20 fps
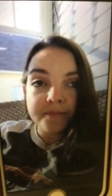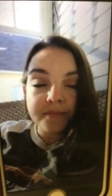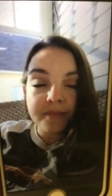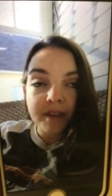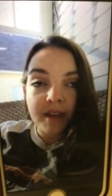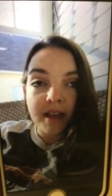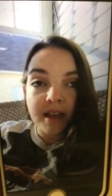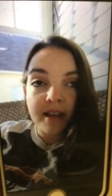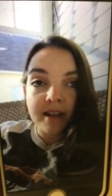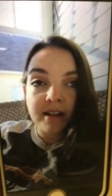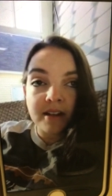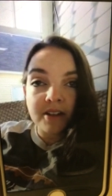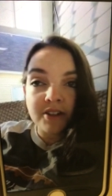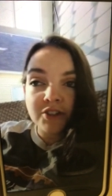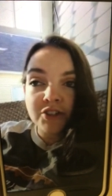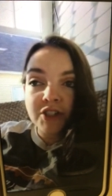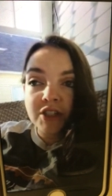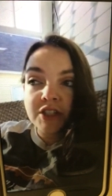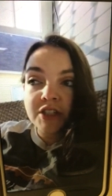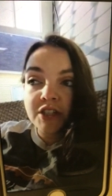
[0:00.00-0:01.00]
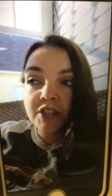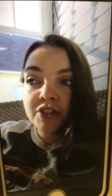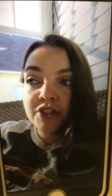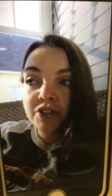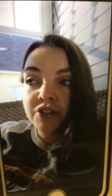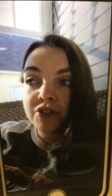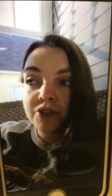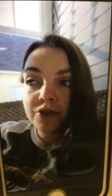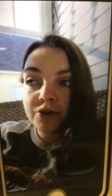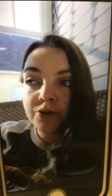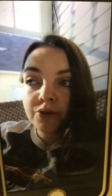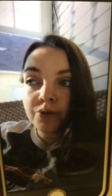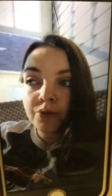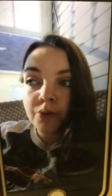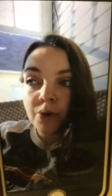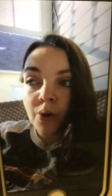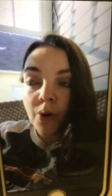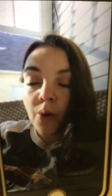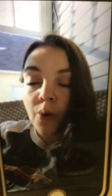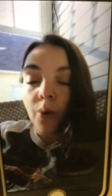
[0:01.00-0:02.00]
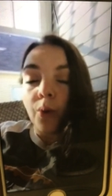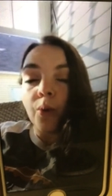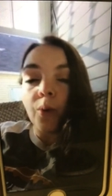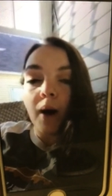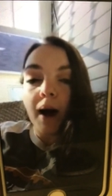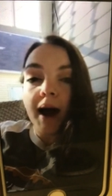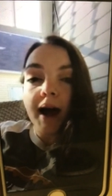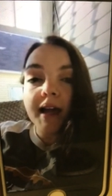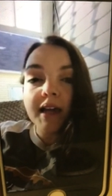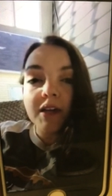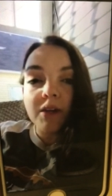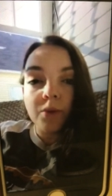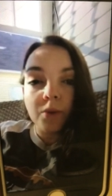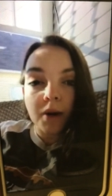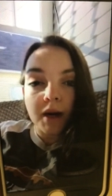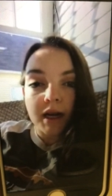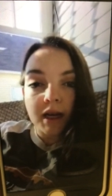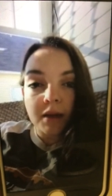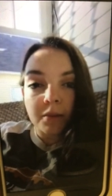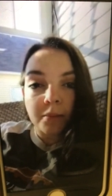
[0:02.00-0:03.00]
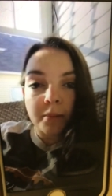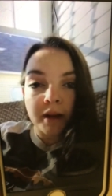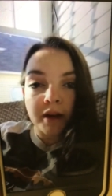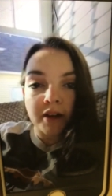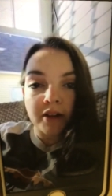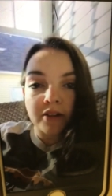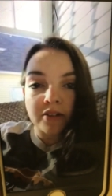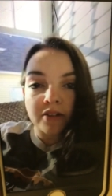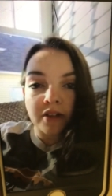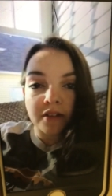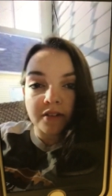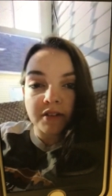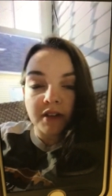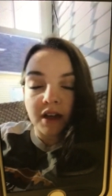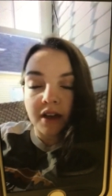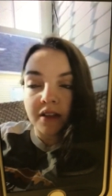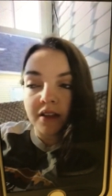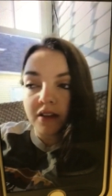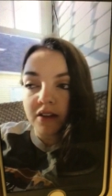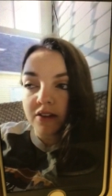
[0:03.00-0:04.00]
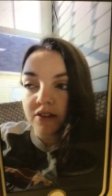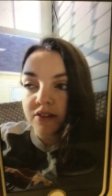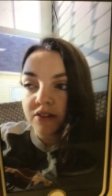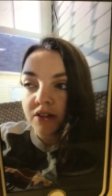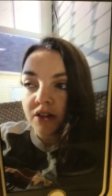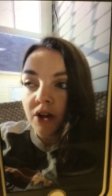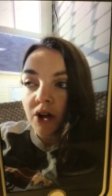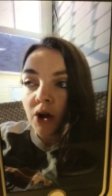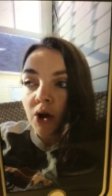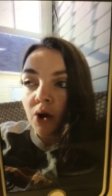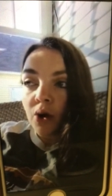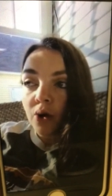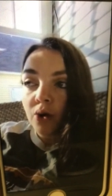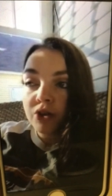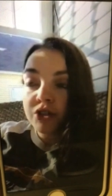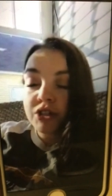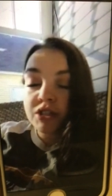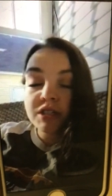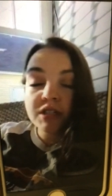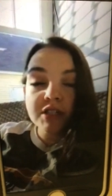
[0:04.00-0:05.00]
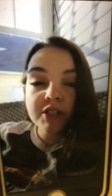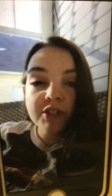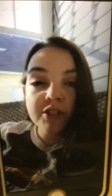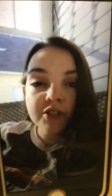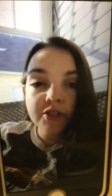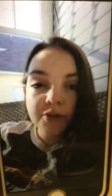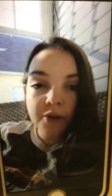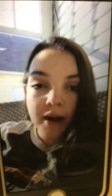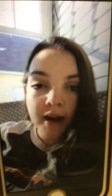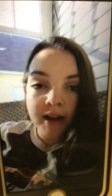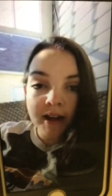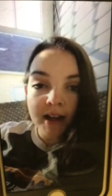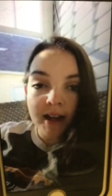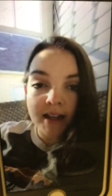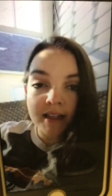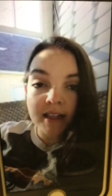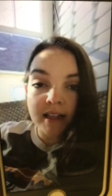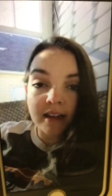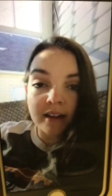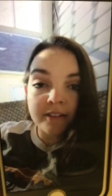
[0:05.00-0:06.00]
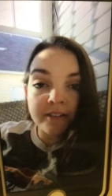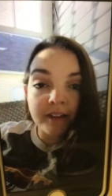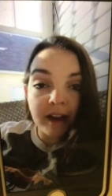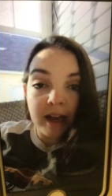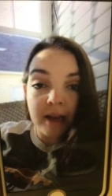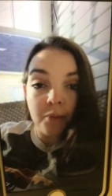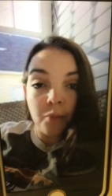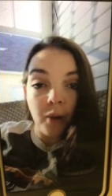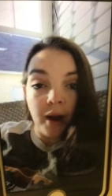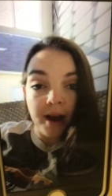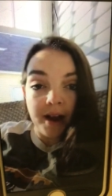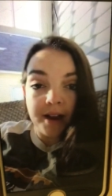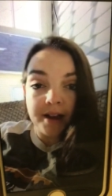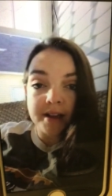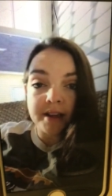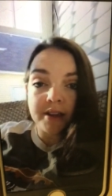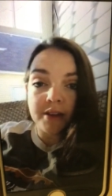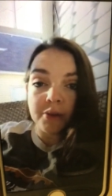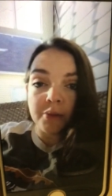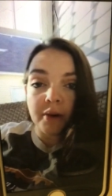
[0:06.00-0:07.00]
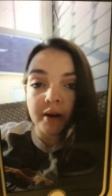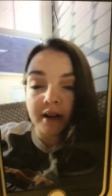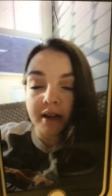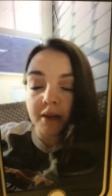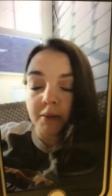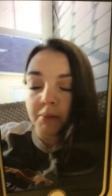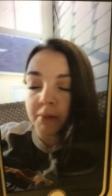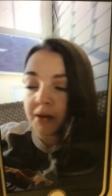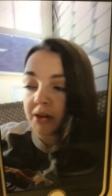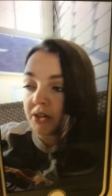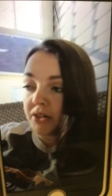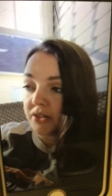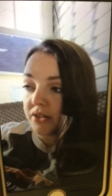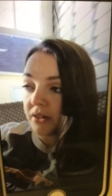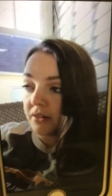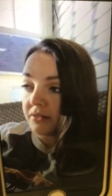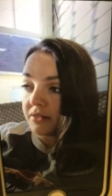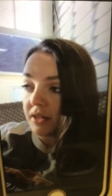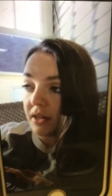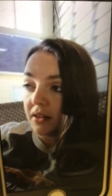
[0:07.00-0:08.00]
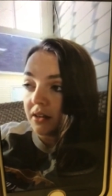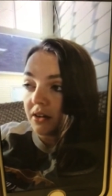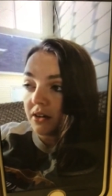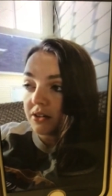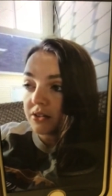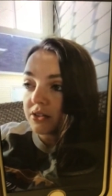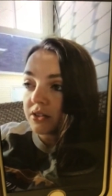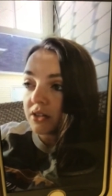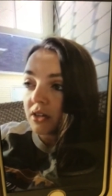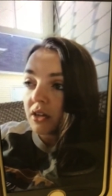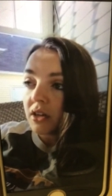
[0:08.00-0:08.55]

And she teaches you why you want to compare yourself to others, or she teaches you how to identify why you want to compare yourself to others.